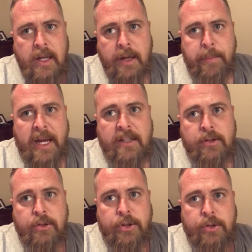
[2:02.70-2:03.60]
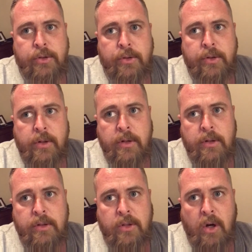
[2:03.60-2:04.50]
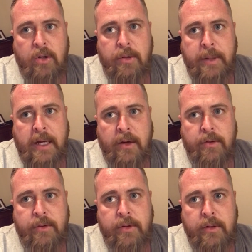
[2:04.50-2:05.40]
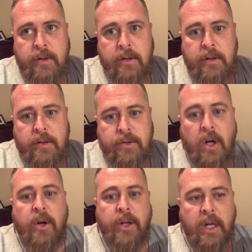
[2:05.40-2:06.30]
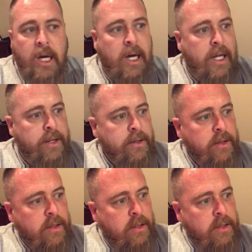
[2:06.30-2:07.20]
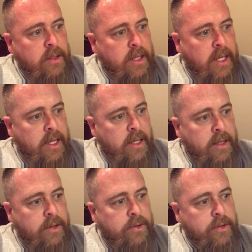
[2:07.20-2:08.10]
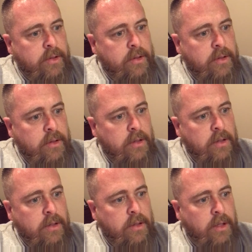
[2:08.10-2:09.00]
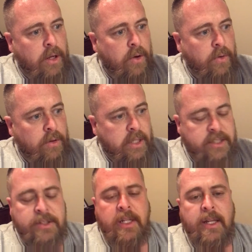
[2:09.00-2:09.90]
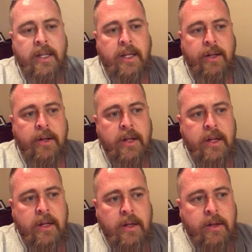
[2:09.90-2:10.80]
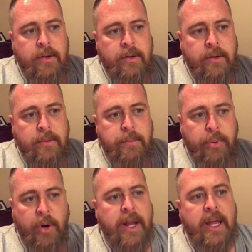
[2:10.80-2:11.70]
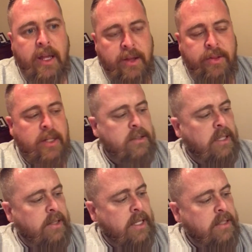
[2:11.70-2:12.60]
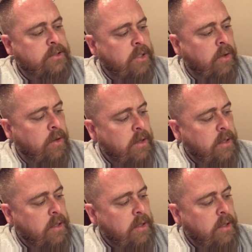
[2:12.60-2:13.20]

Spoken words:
and Pastor Jude talked about talking to God and, listening and praying and things like that. So